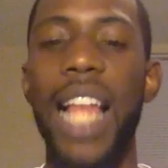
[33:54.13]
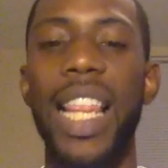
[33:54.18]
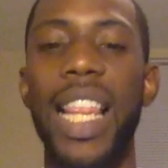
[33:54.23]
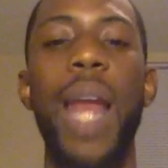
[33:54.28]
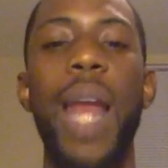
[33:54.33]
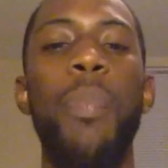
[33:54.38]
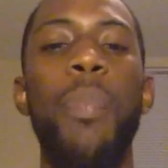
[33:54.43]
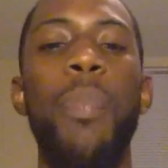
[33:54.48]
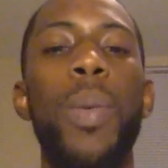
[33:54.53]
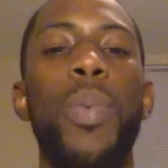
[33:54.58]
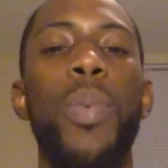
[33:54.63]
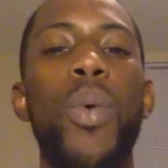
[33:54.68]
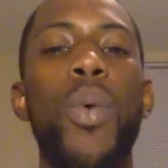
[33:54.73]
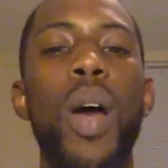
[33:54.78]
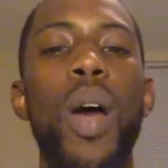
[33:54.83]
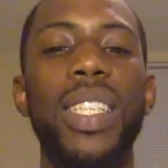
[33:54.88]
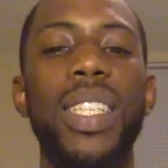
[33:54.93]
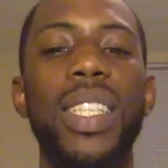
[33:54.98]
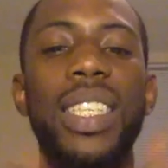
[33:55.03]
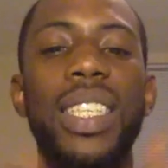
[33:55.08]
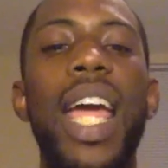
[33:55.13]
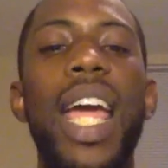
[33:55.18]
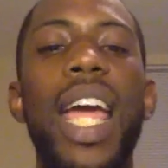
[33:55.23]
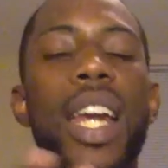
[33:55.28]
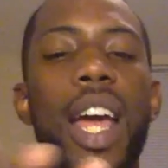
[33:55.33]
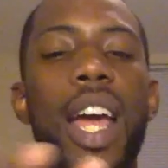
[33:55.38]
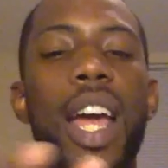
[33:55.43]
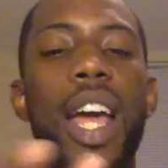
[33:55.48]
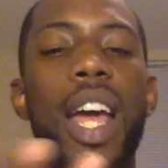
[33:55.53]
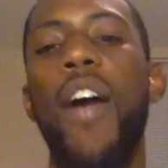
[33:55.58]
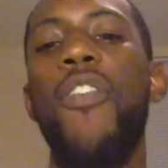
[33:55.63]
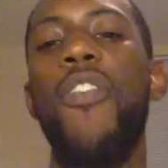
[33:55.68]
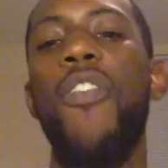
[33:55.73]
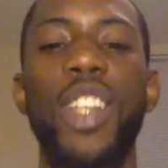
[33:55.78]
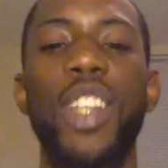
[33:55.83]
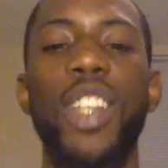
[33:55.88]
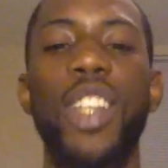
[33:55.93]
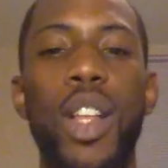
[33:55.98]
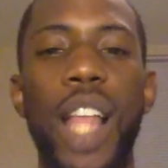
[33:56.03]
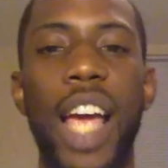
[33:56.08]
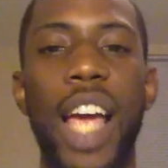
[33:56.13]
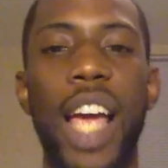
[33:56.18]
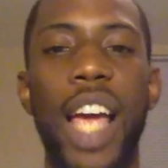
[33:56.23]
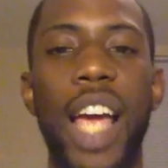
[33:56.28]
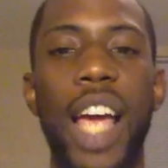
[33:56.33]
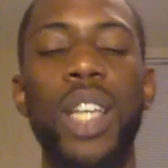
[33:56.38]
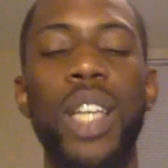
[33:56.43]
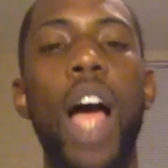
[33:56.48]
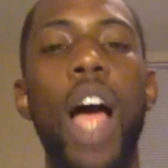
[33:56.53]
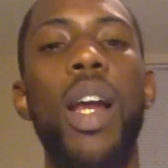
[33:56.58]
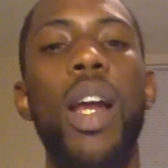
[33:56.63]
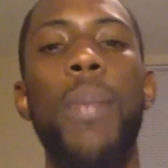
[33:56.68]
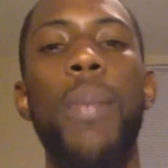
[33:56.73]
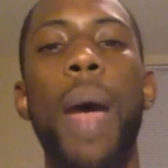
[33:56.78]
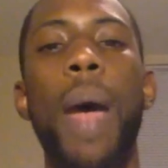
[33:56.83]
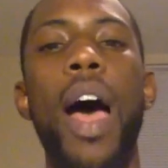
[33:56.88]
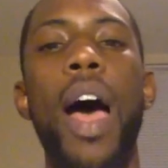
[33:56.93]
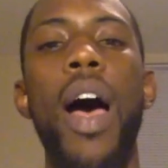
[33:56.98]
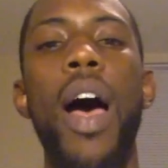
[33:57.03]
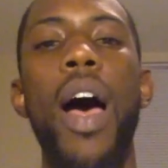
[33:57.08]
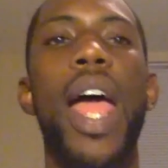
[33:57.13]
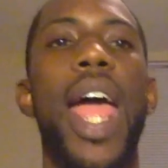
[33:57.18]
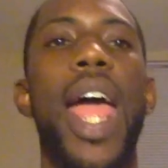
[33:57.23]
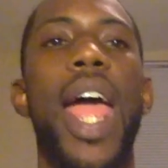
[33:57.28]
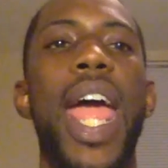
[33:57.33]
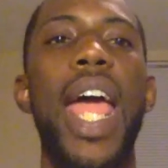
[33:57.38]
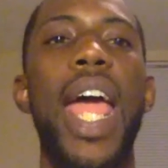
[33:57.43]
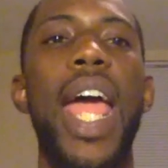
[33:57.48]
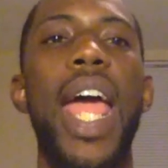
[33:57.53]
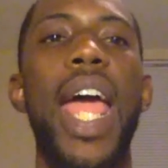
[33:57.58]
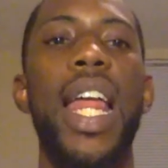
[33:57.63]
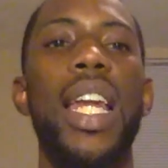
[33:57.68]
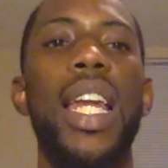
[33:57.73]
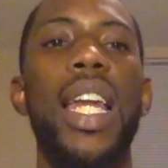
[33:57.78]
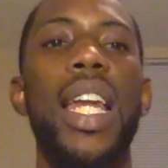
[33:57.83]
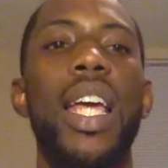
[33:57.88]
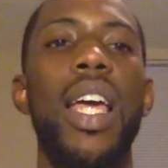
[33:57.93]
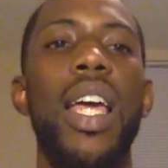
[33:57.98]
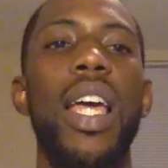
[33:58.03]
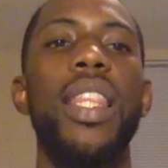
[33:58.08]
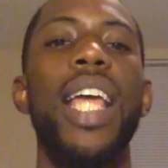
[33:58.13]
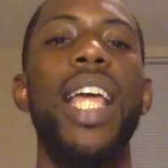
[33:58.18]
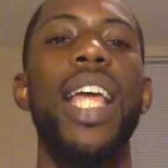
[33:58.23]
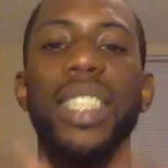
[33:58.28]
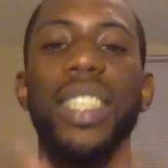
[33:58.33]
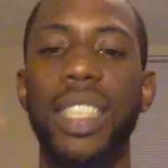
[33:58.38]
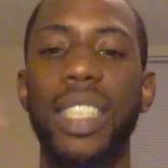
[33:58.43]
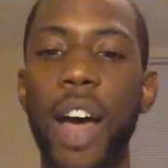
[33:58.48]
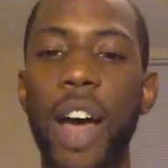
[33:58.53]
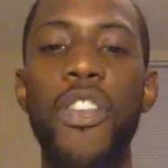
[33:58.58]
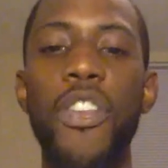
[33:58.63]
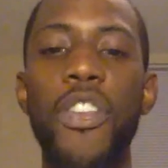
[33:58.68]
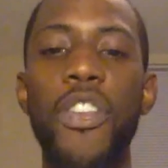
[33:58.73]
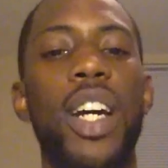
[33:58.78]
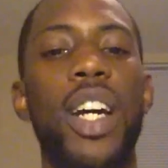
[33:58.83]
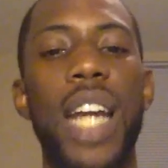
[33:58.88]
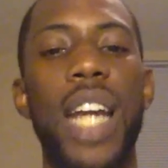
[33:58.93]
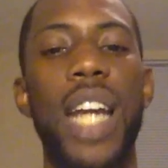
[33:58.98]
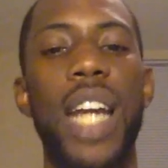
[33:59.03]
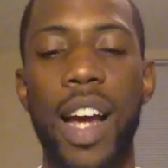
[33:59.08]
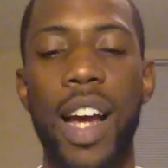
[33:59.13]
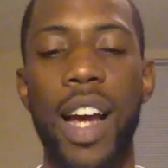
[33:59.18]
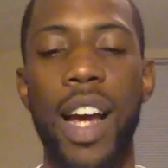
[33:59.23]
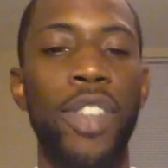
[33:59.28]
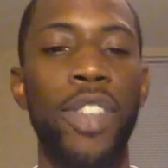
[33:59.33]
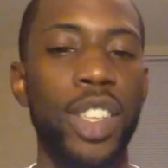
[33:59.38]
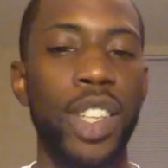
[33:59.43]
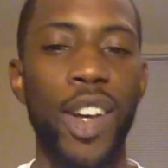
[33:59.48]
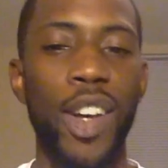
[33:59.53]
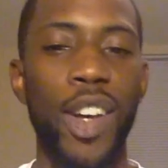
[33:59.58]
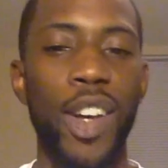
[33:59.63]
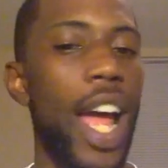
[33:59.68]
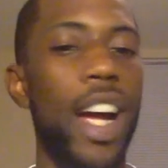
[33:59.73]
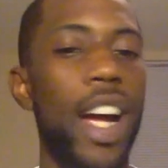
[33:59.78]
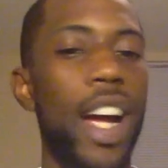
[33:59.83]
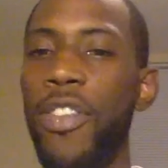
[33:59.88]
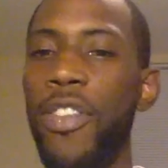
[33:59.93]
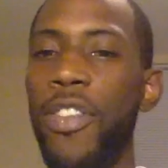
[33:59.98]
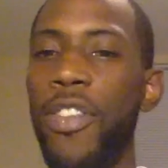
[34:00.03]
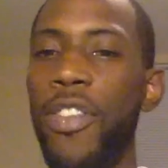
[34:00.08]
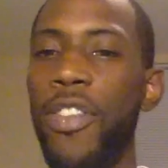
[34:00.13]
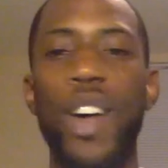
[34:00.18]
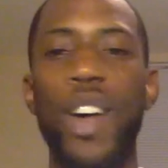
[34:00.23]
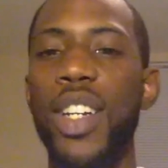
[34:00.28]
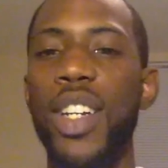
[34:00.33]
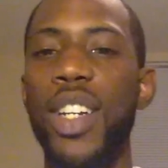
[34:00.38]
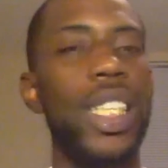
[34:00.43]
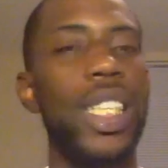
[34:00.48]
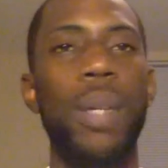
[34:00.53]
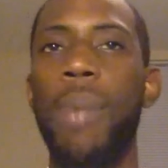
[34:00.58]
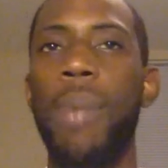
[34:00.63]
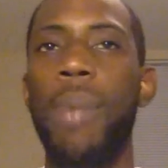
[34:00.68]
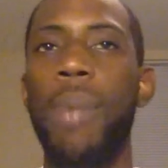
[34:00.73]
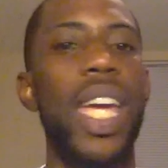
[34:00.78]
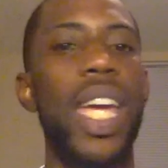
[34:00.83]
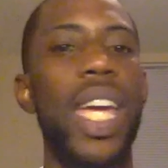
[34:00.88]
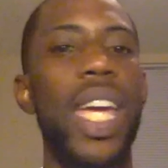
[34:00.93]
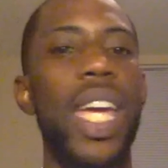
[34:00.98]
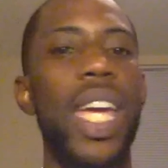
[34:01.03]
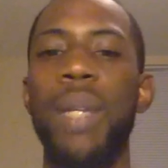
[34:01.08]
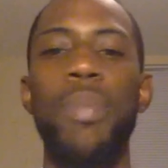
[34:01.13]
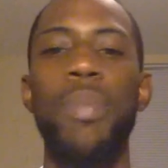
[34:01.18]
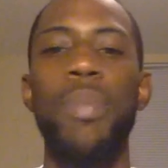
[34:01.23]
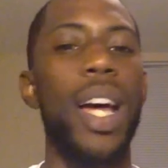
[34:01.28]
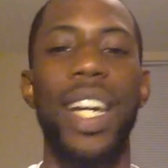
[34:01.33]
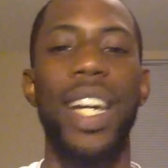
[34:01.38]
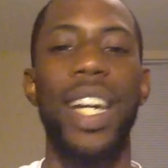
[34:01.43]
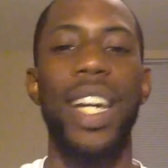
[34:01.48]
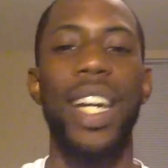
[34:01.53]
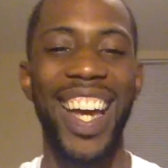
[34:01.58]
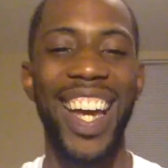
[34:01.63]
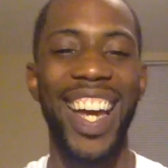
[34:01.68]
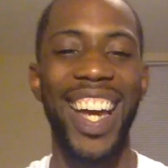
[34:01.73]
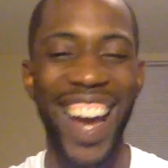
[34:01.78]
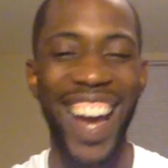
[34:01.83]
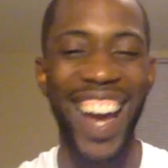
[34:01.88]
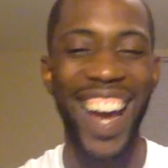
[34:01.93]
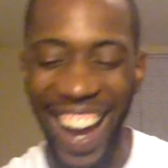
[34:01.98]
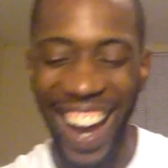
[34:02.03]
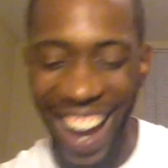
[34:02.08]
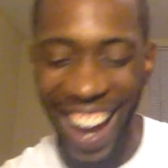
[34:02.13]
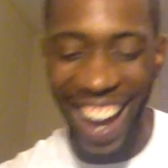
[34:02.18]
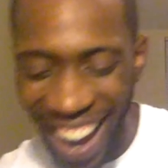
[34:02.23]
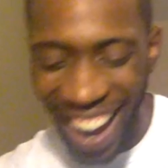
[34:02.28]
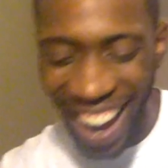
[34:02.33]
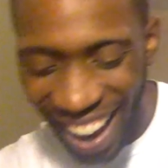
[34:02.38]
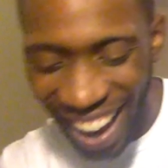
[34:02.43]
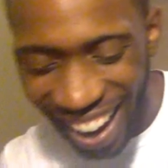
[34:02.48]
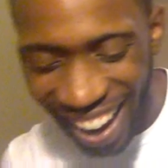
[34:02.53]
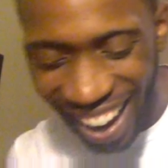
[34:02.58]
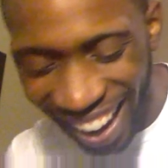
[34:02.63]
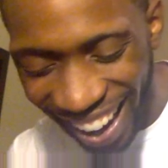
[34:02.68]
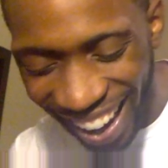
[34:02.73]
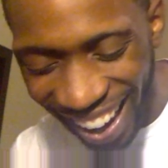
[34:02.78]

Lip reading: A lot of people want to stay in their comfort zone, like you were talking about, and they suffer in that comfort zone. That comfort zone doesn't make any money. Yeah.